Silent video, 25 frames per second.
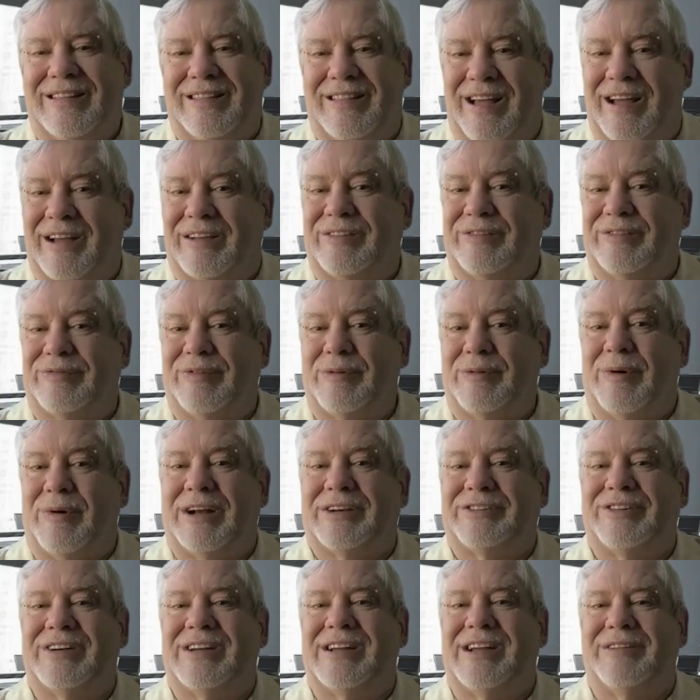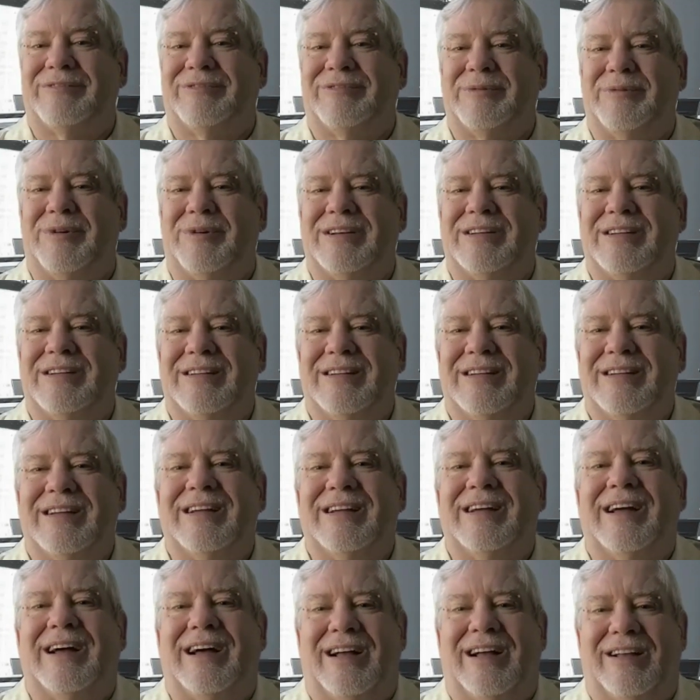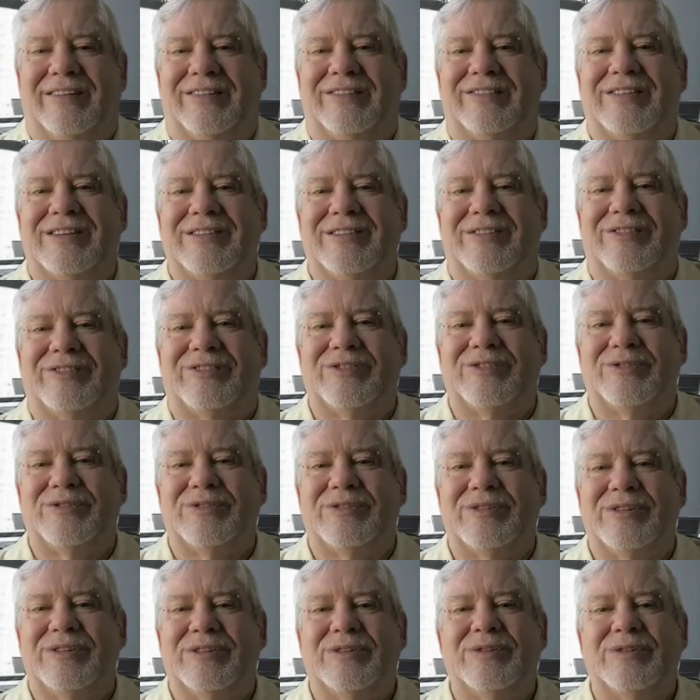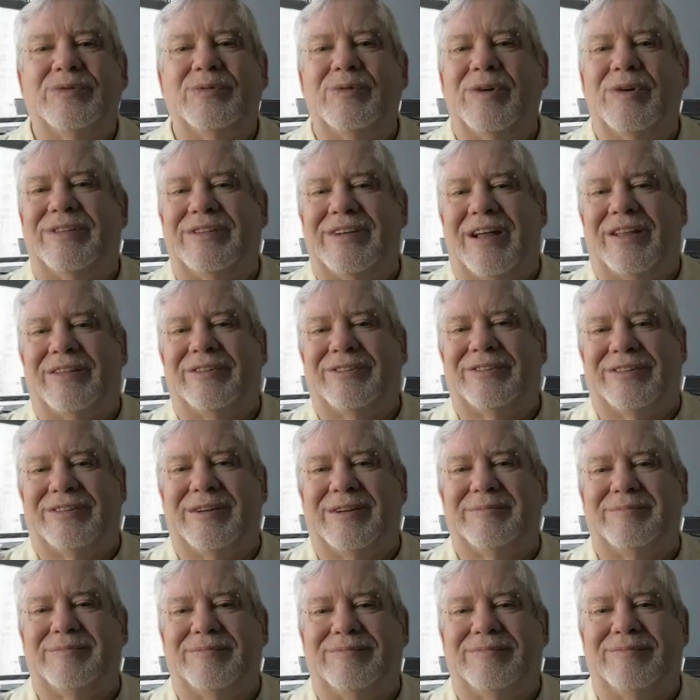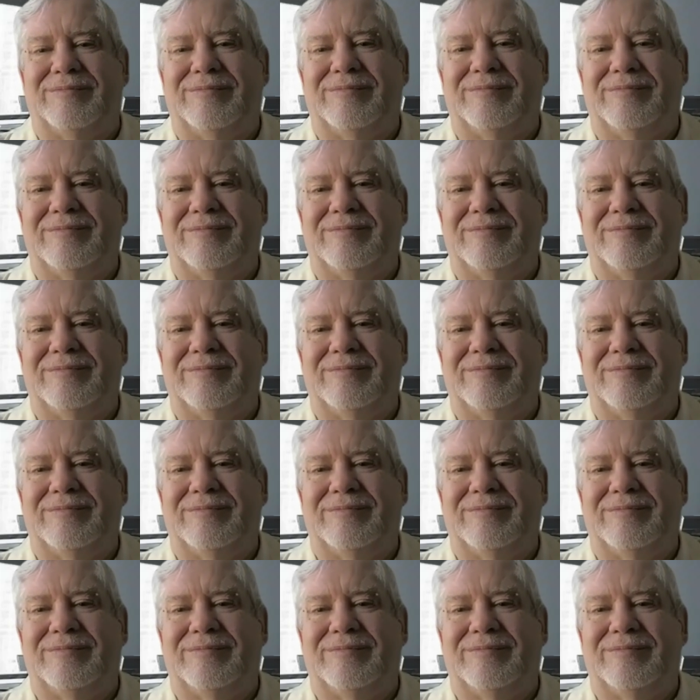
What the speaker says: Thanks for watching, everyone. I'll see you soon with another tip.